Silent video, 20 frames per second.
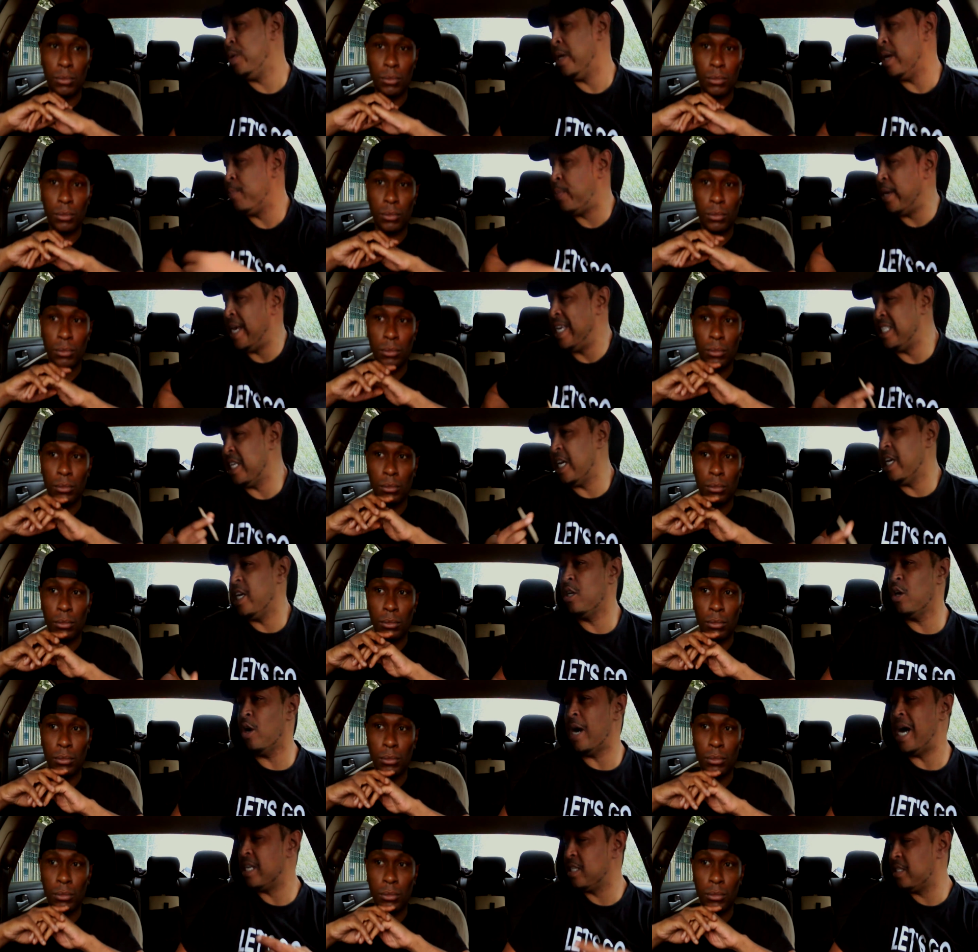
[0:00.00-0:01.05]
Speaker 1: being paid as
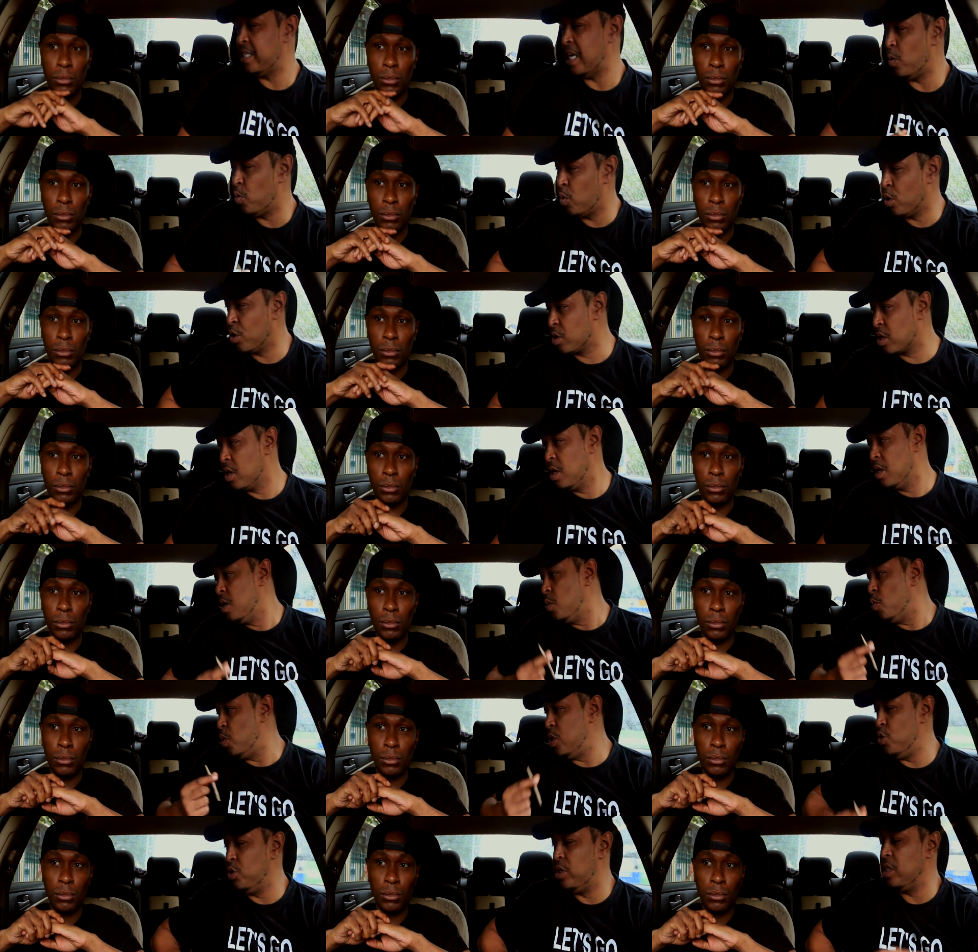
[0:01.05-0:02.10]
an A&R? How does that work?
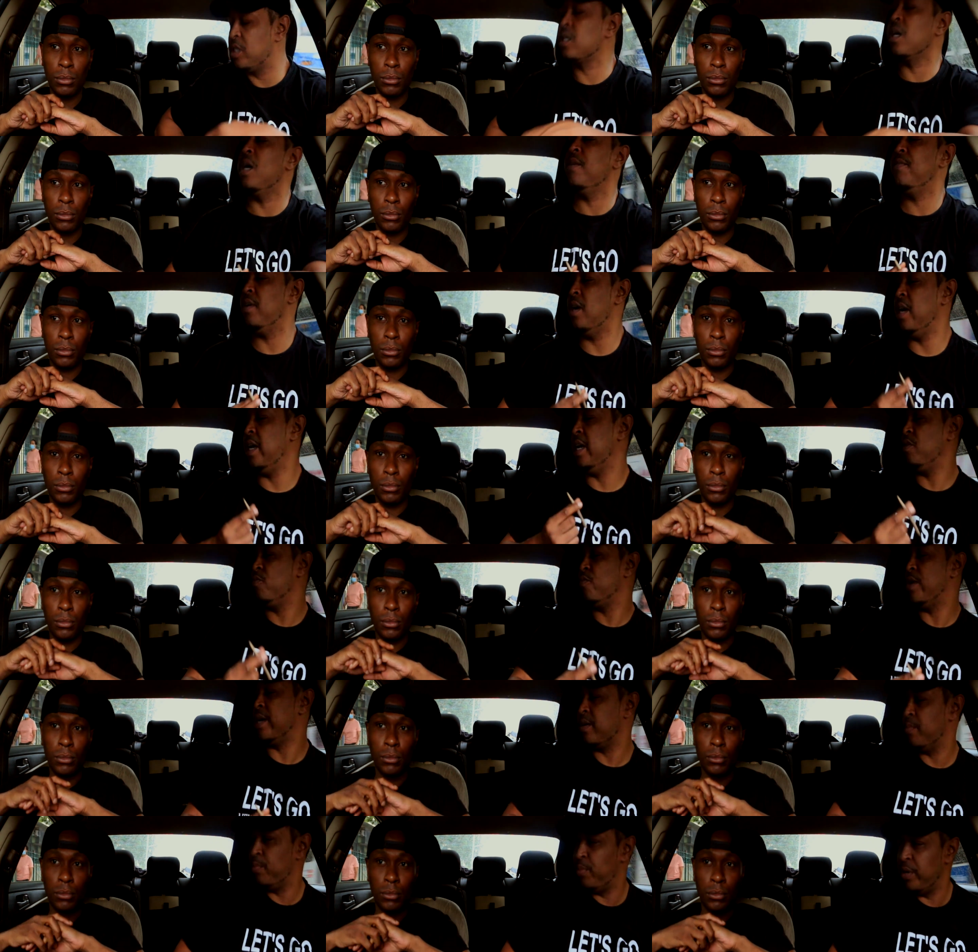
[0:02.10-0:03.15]
when you discover a hit
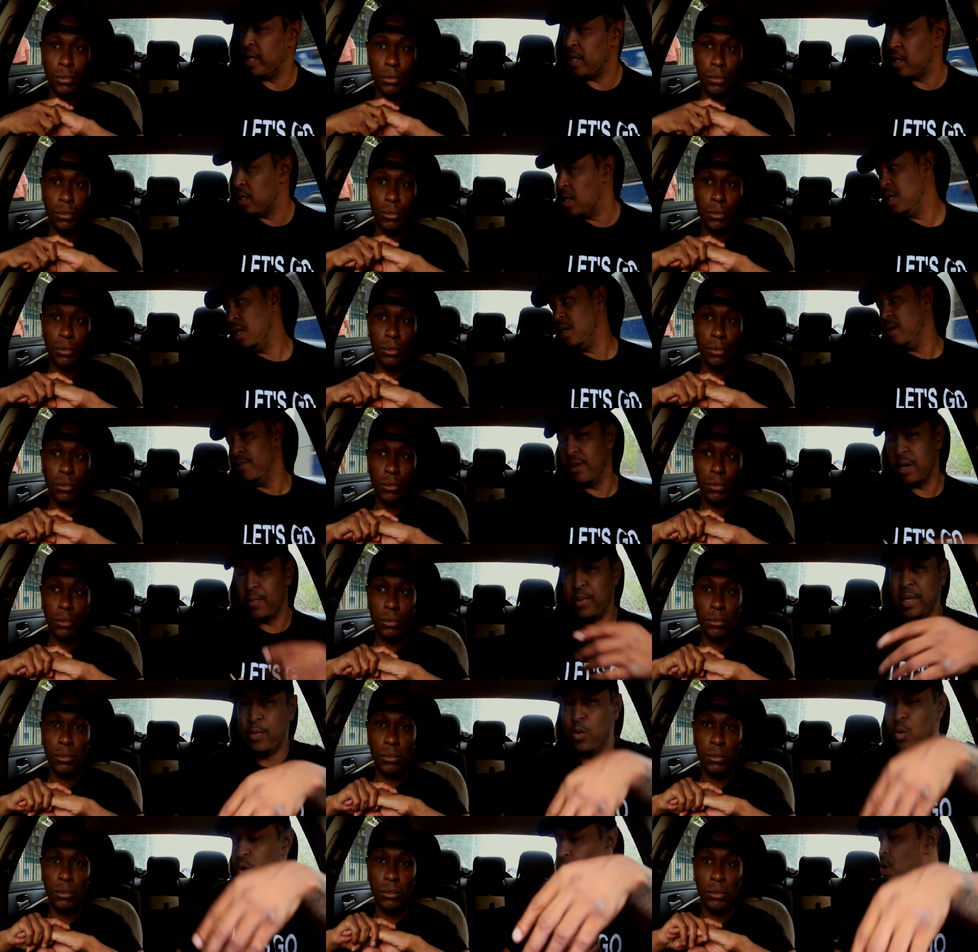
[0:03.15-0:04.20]
record beat for the
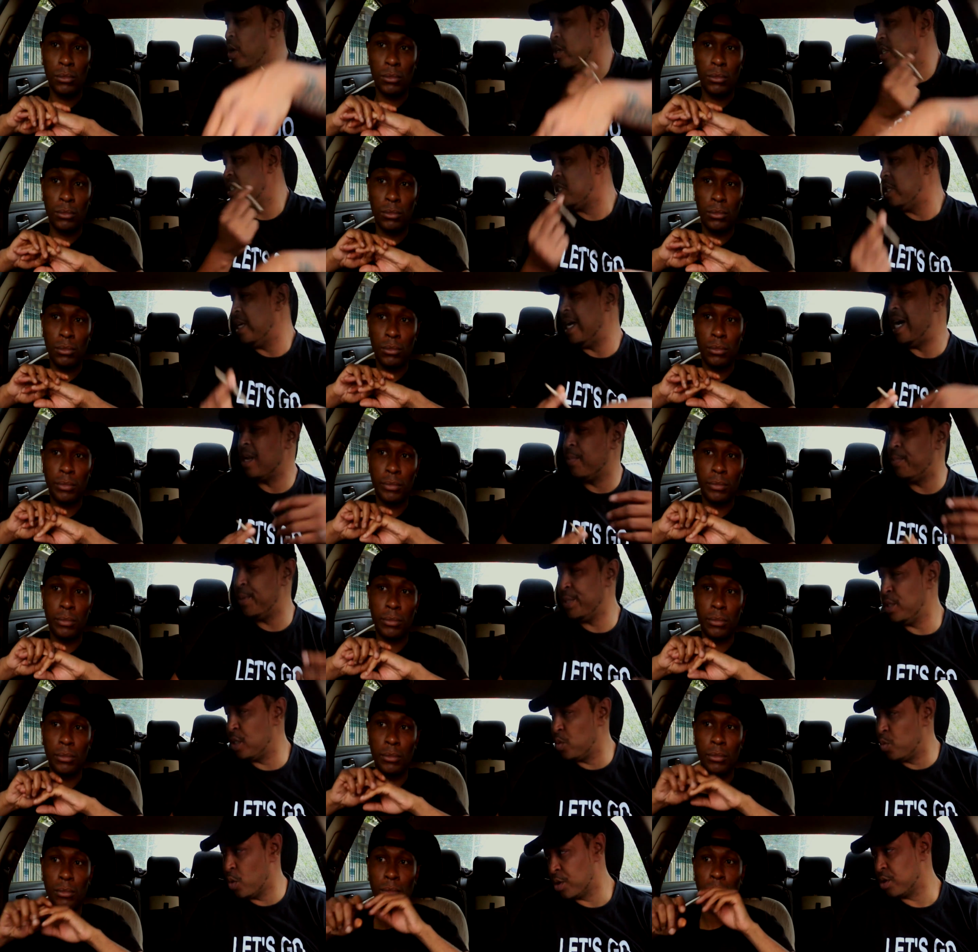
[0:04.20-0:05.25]
people who don't understand how the
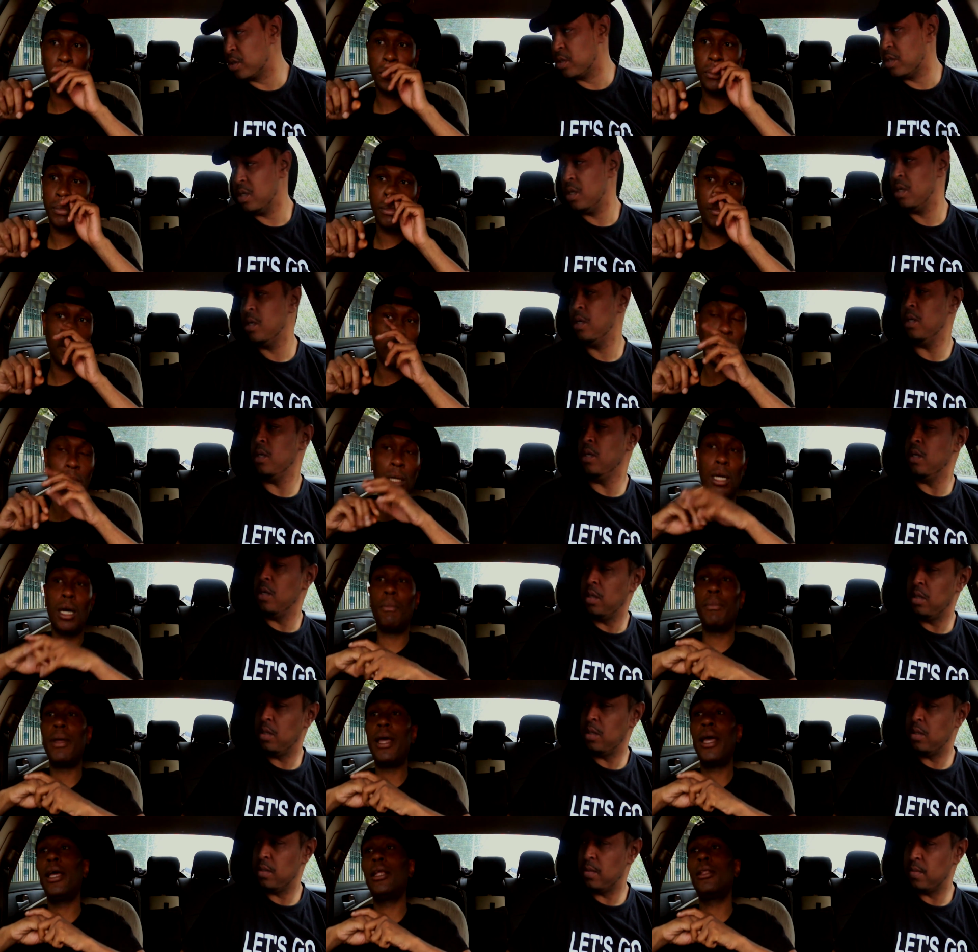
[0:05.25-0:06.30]
business works?
Speaker 2: Oh
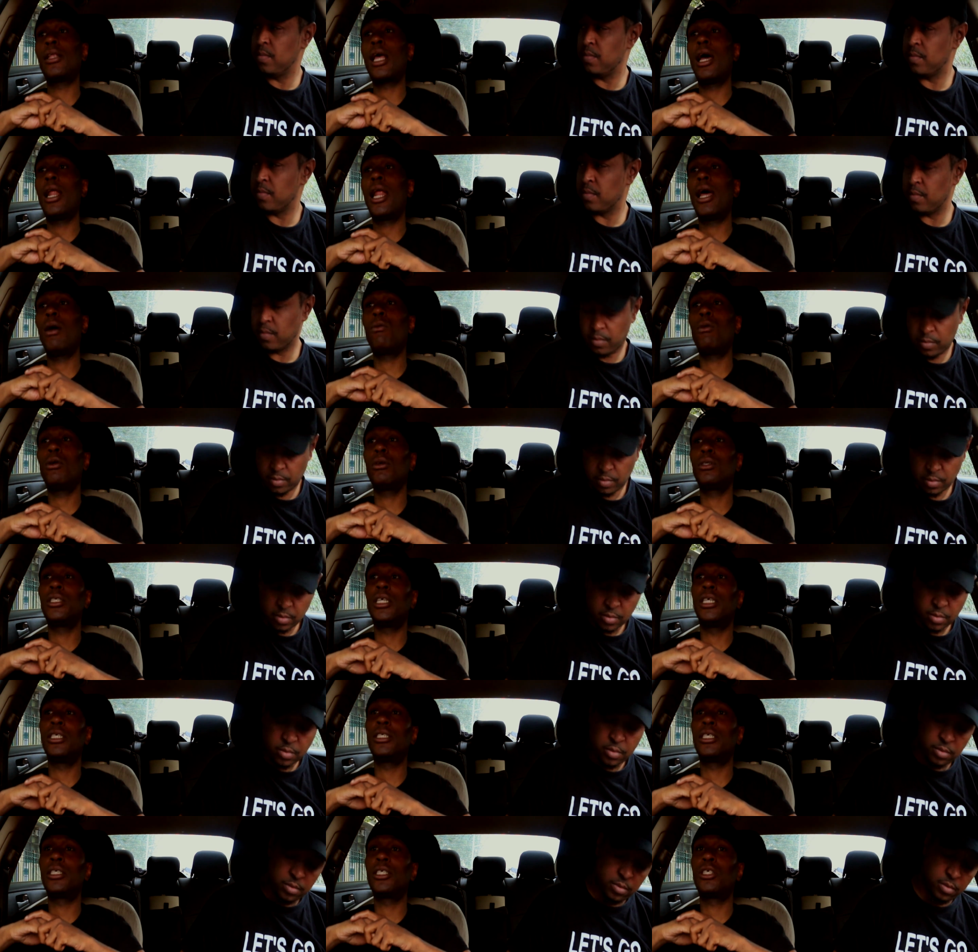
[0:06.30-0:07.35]
man, how that works
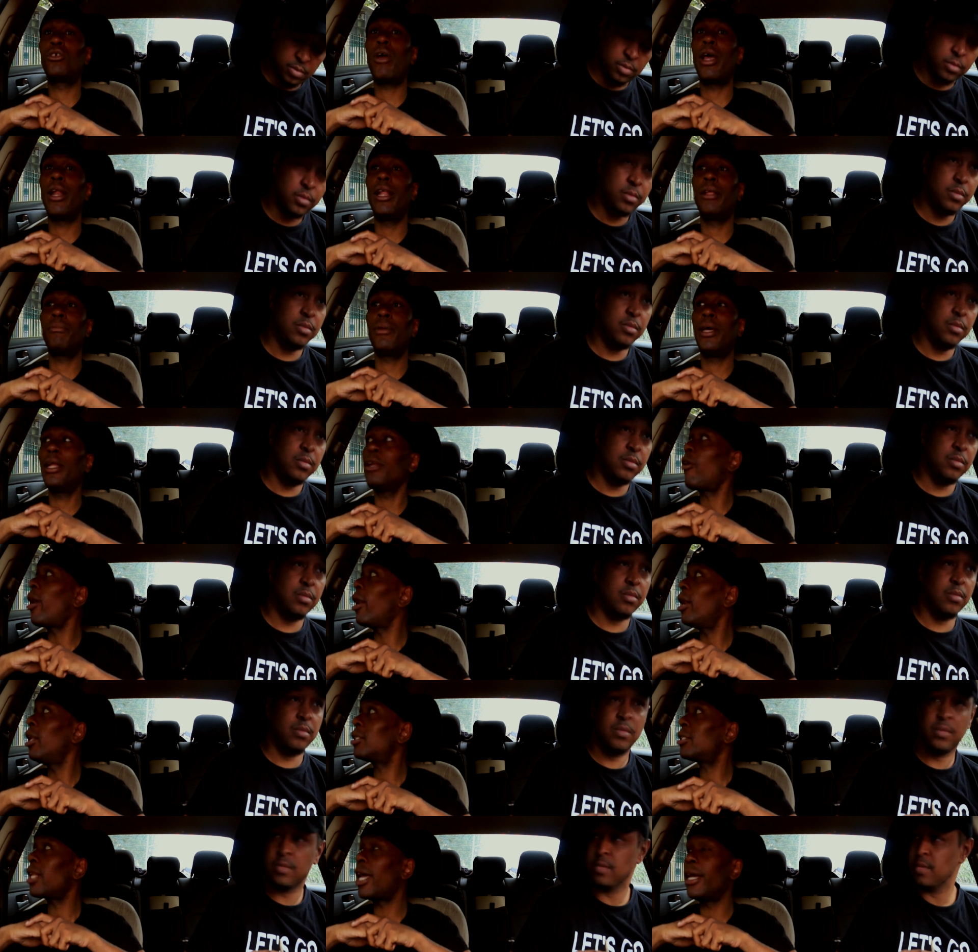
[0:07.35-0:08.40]
is is credit, man.
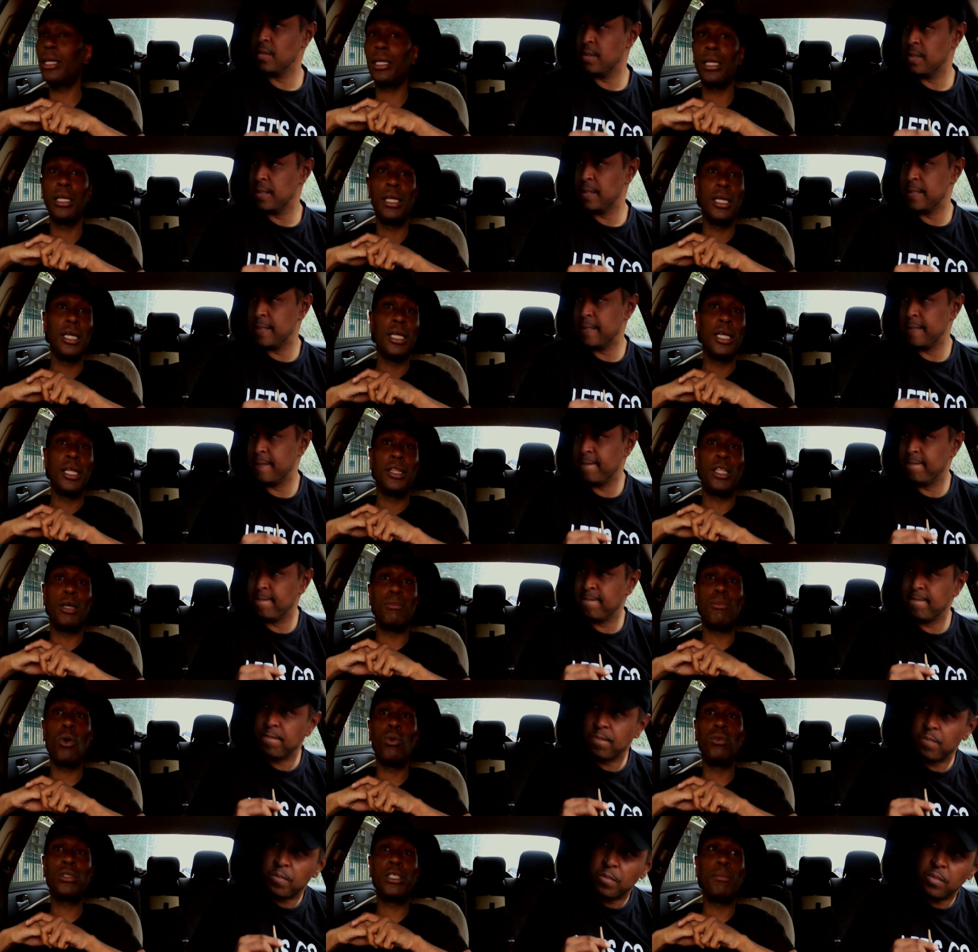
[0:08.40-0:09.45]
Credit's like the
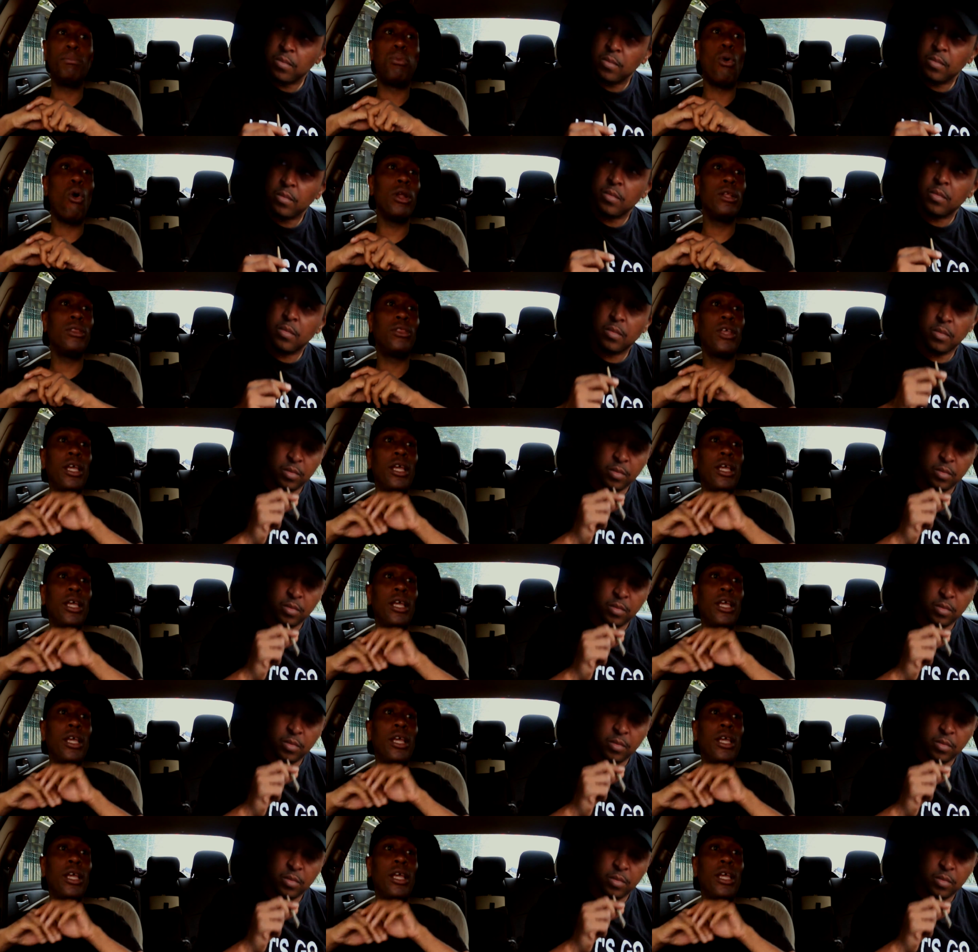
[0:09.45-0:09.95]
most important